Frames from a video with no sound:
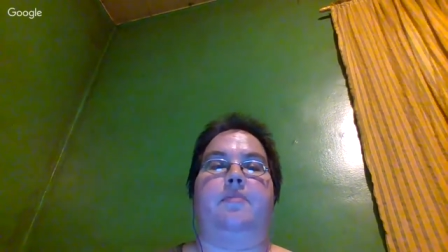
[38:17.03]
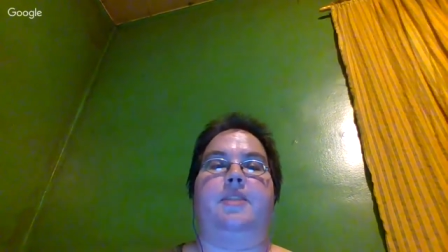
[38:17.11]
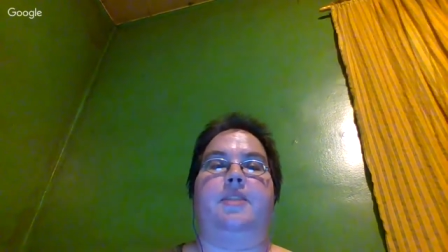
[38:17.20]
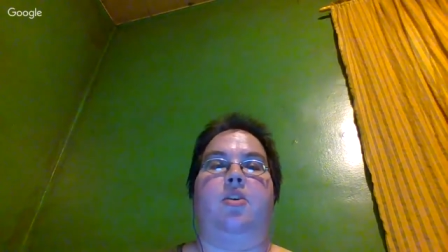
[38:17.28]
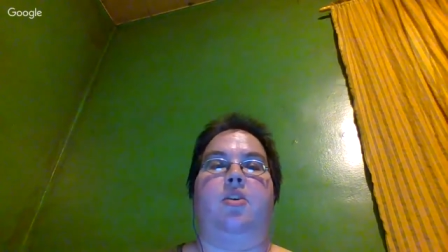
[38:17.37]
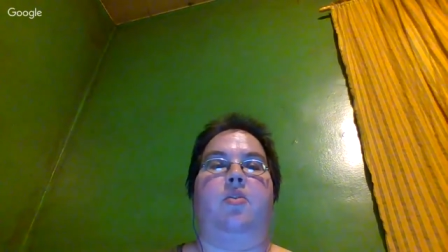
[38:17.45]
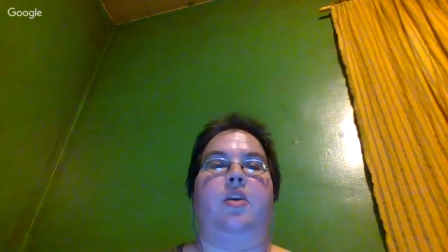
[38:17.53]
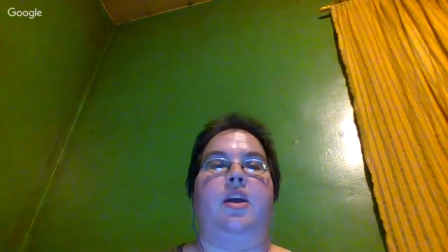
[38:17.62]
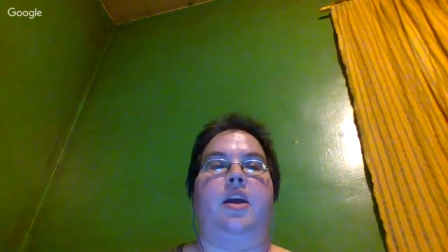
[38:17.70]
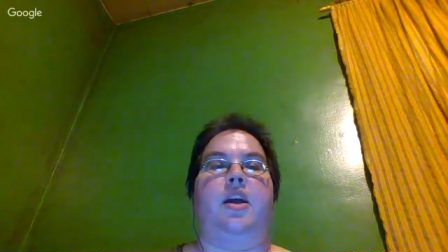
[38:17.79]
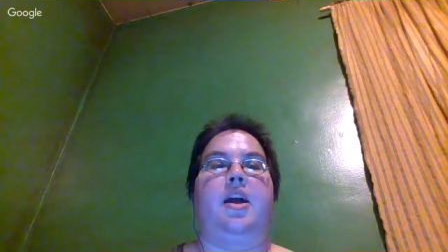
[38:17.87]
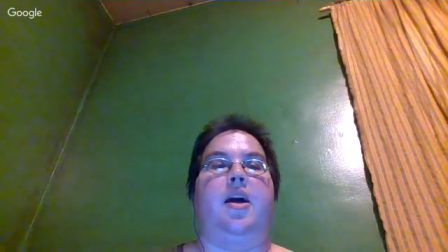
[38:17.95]
So,
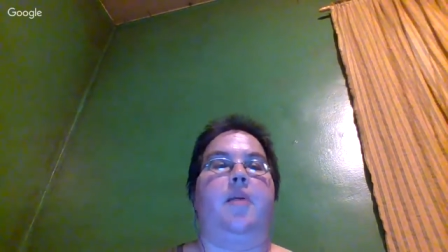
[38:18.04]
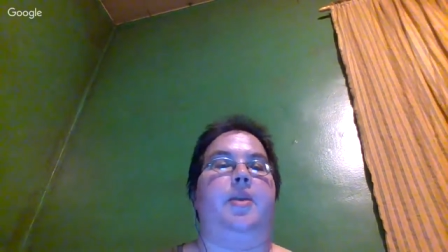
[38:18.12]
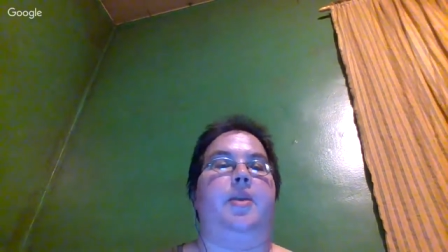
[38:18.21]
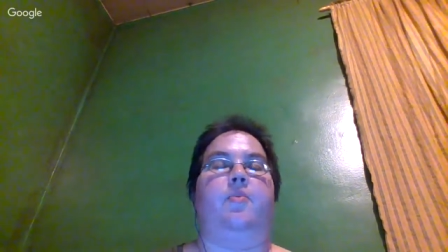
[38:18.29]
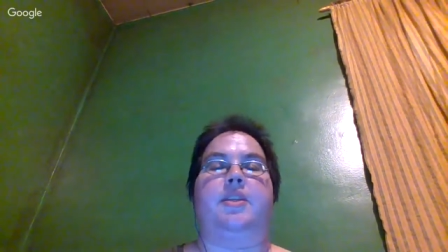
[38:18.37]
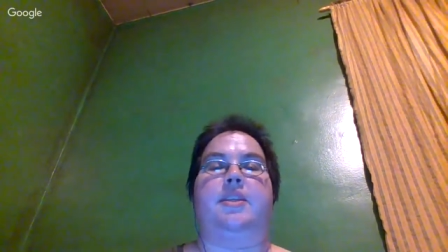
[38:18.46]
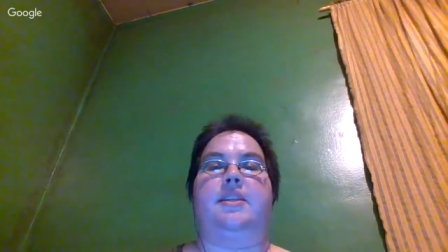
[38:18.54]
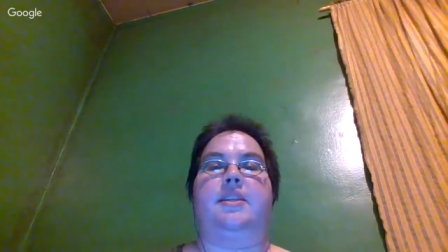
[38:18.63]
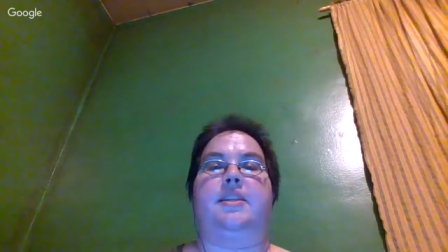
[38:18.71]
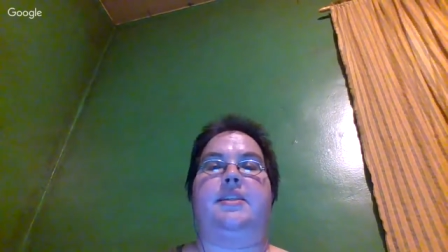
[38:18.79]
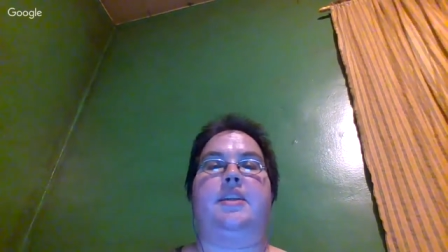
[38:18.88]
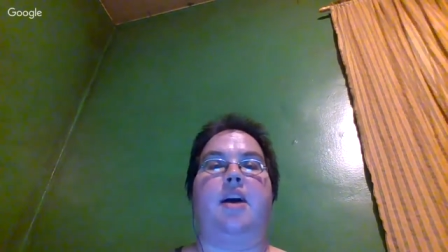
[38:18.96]
I mean, it wasn't
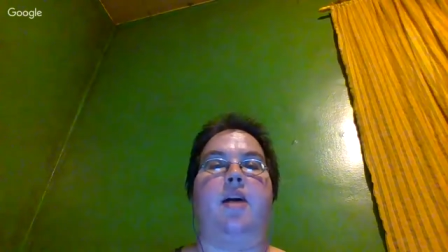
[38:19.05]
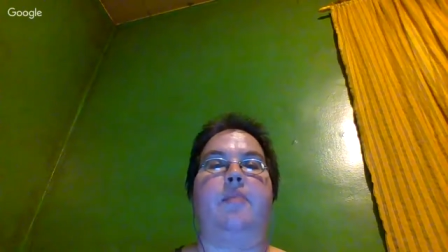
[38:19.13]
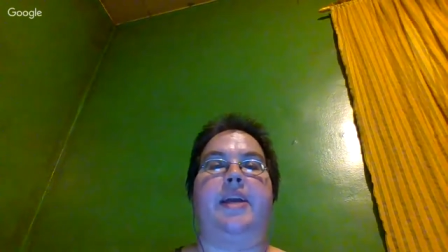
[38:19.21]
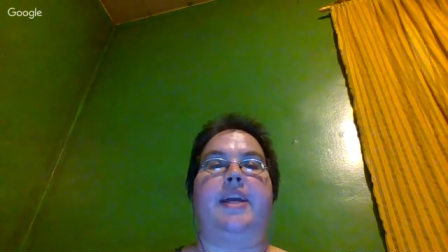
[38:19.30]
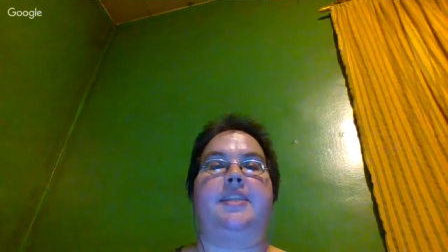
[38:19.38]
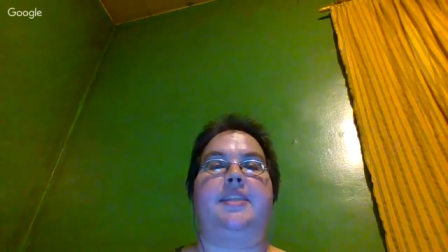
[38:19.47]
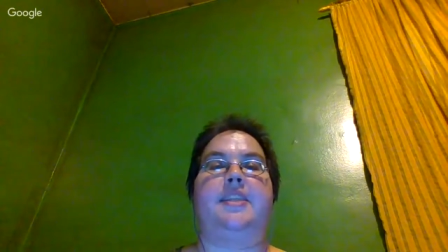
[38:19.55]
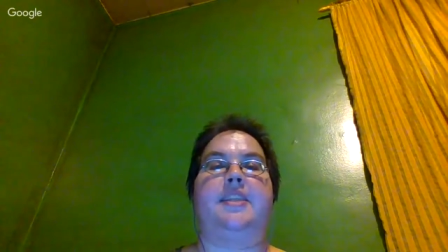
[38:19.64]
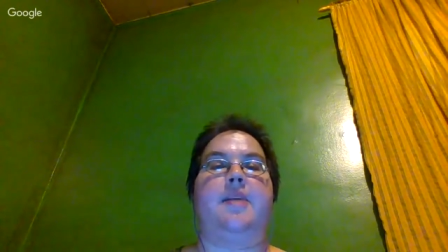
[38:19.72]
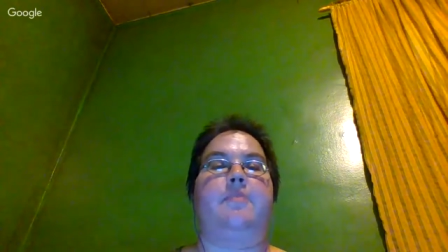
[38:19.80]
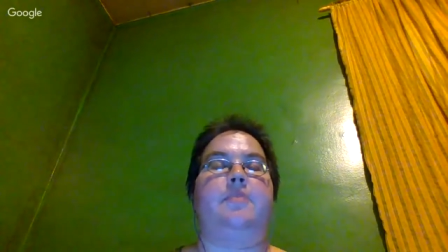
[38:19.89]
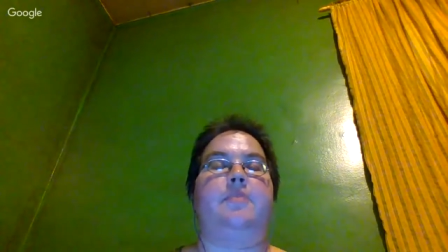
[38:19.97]
a snub against
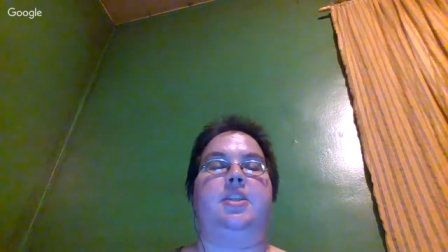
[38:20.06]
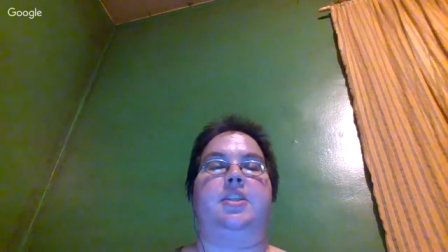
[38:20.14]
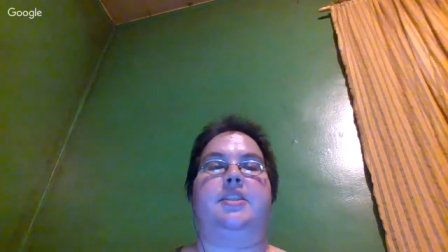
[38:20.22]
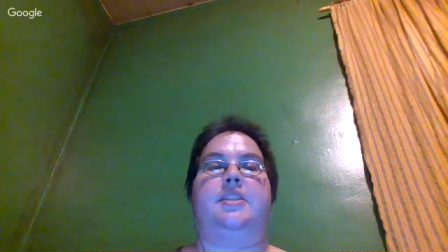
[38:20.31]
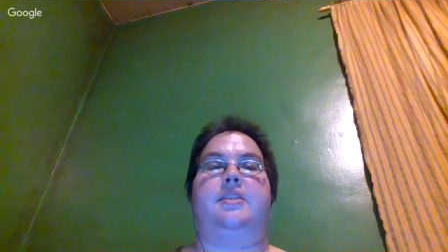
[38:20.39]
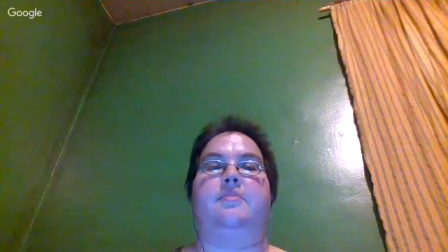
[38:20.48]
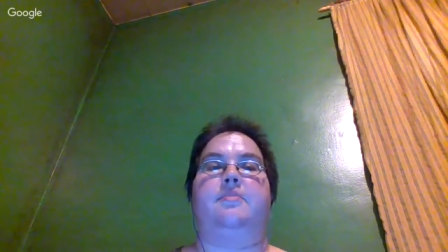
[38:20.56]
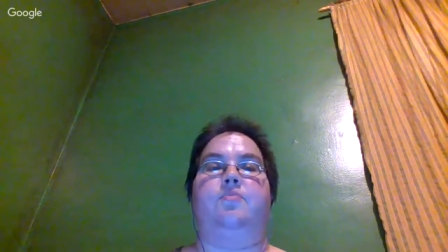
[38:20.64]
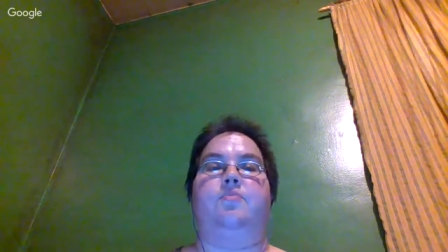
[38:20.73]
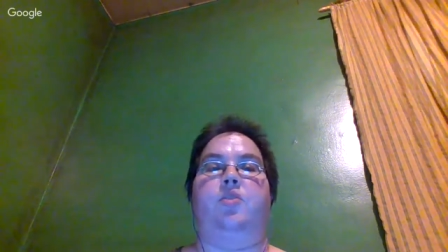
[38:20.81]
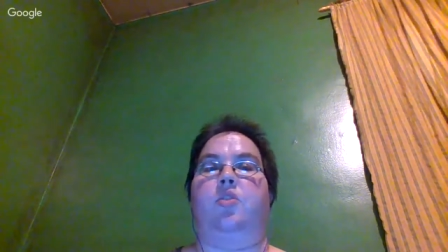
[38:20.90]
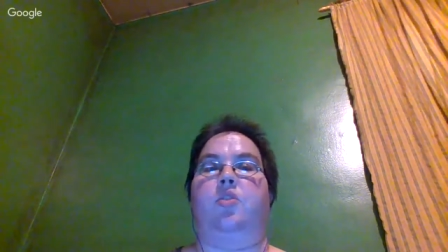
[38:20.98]
them. She just
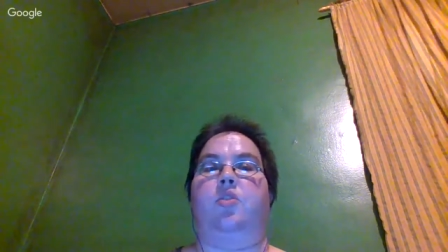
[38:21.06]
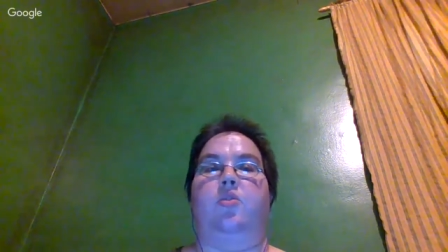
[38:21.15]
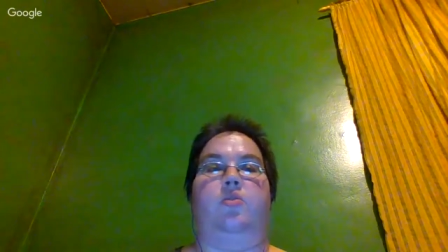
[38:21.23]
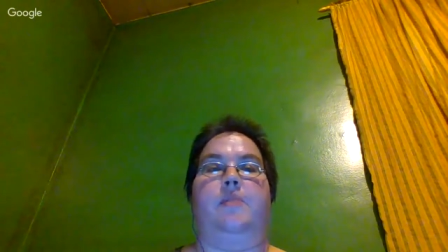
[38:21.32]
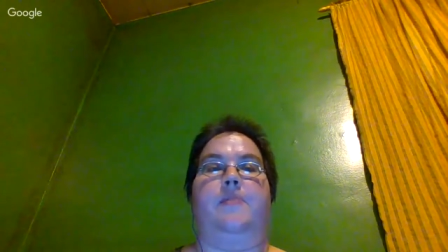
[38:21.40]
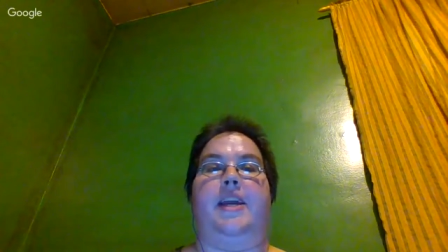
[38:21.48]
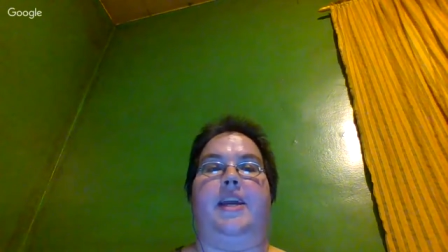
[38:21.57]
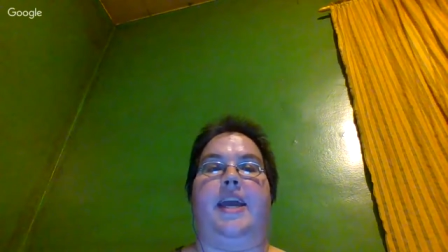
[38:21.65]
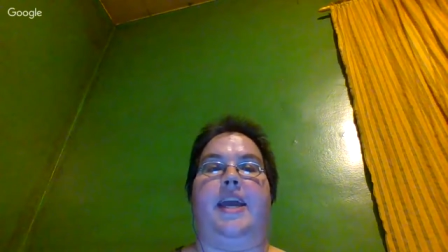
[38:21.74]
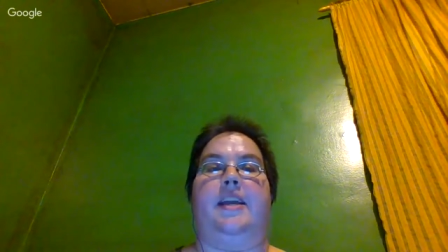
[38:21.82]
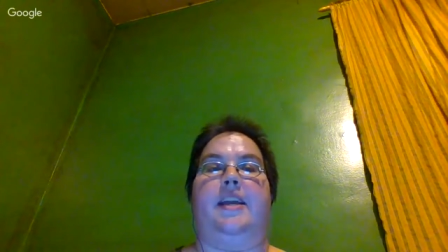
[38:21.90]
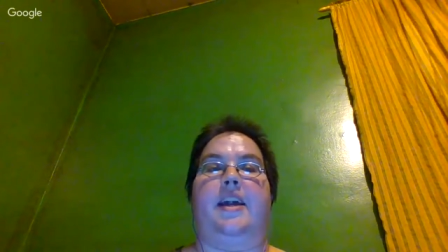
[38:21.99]
could only pick
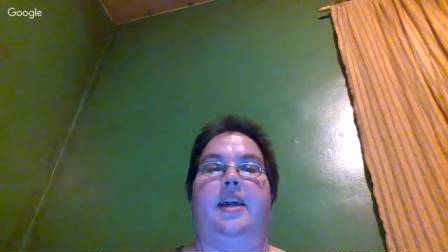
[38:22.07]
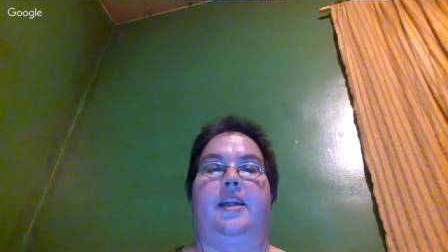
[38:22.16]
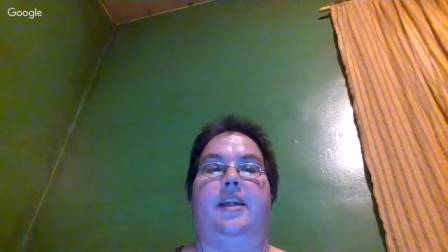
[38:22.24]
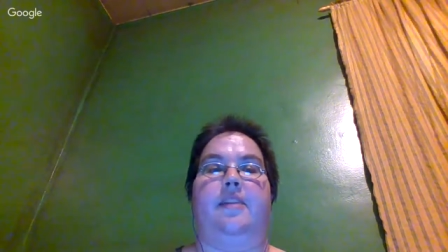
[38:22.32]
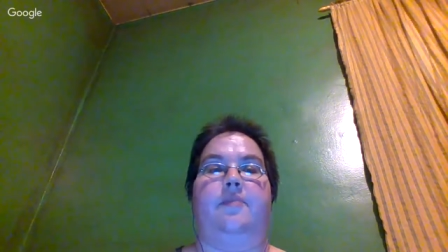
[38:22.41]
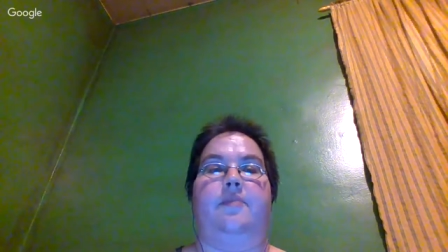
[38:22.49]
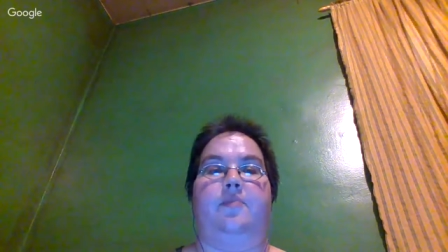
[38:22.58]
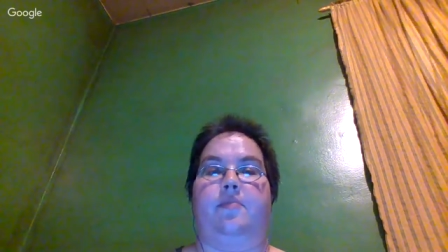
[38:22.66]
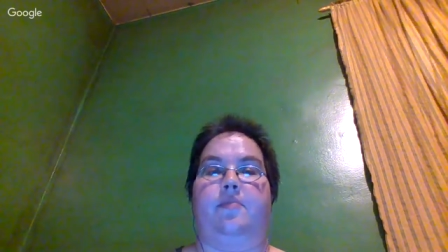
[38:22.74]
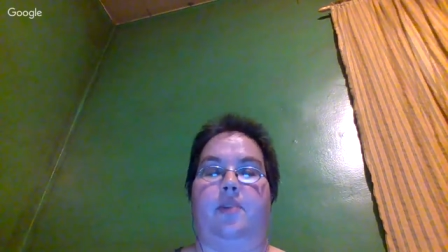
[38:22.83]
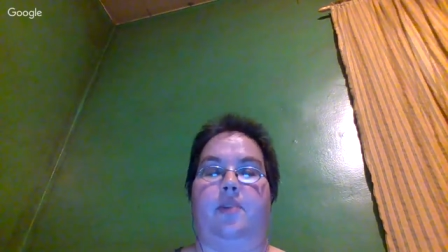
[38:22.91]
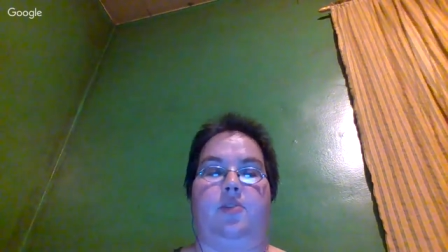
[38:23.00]
eight, and
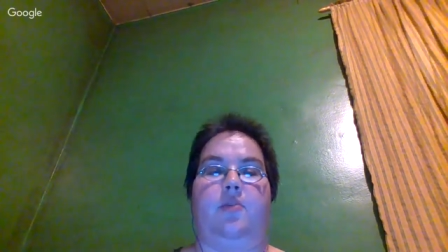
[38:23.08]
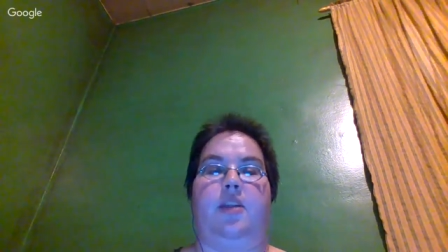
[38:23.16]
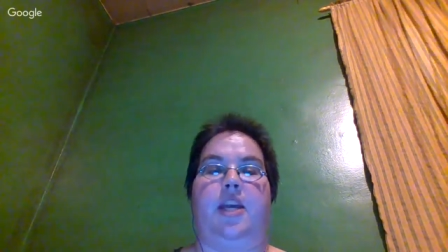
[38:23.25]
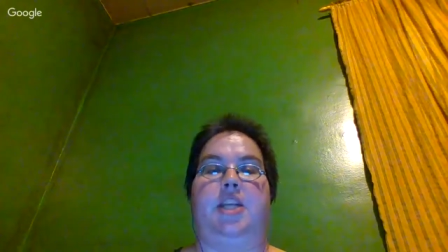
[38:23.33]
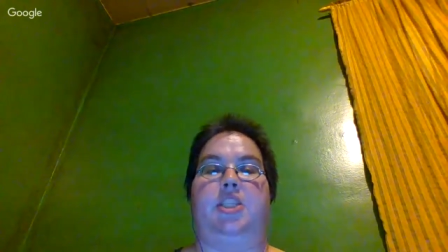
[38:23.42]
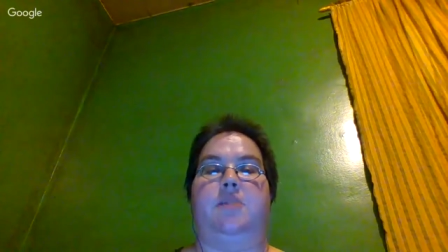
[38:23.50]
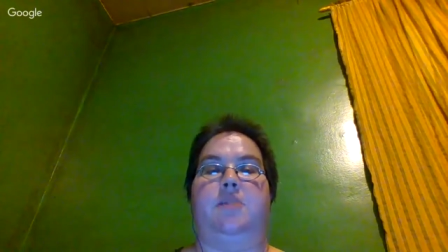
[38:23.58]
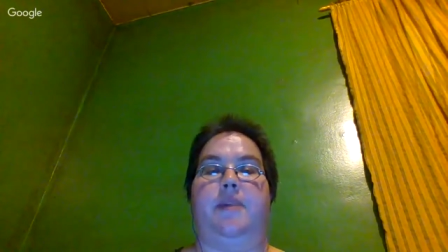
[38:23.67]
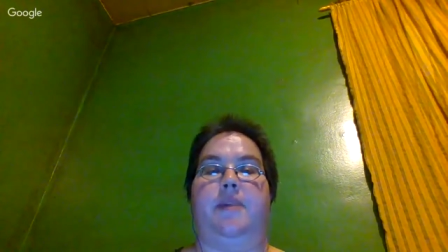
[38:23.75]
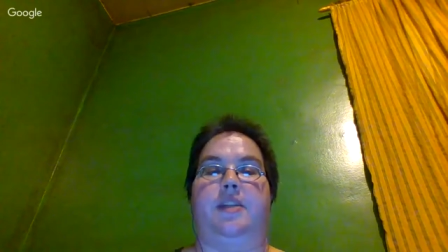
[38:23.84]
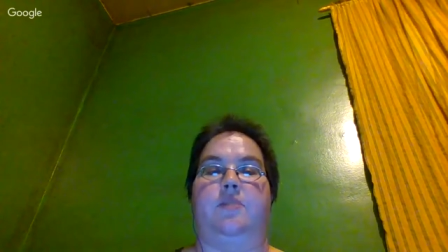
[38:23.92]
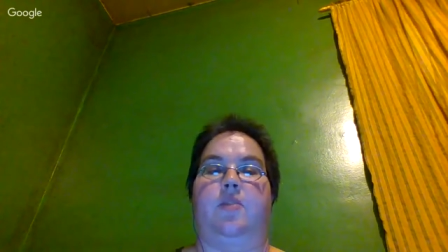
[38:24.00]
those were the eight she
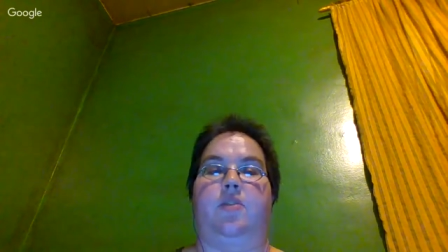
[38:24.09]
picked.